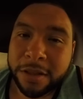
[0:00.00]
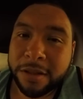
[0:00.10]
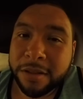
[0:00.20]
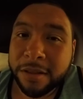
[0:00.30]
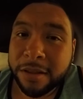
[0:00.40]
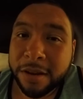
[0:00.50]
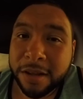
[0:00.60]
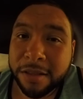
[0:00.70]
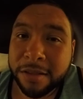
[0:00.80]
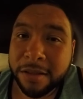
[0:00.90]
At least it's a
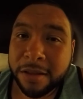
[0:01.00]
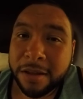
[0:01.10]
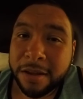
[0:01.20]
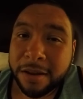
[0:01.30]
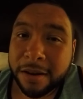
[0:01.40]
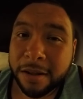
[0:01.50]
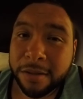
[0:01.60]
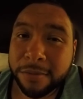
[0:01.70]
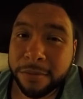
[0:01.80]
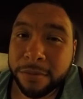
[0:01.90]
nice,
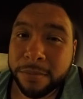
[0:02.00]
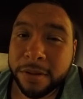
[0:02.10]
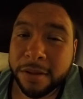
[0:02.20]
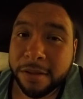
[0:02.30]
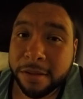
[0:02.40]
nice room.